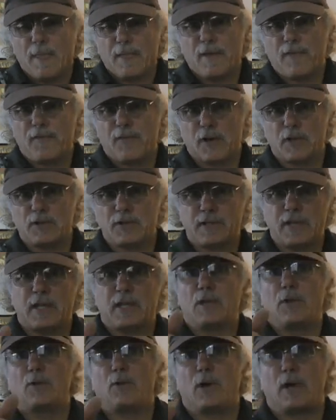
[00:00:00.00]
The first
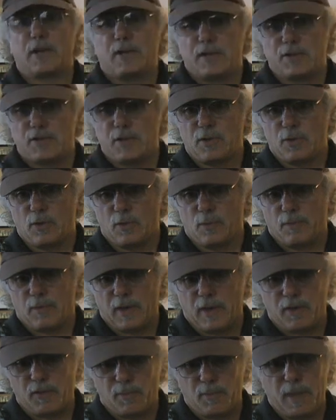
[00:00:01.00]
thing you want to do
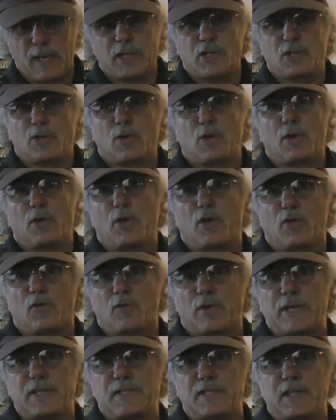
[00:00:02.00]
is make sure your
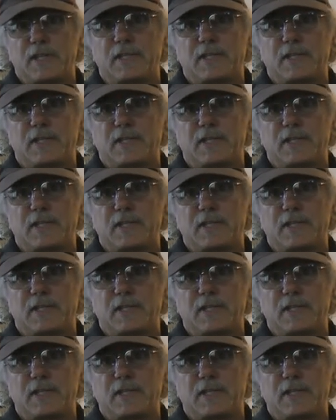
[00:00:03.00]
wrist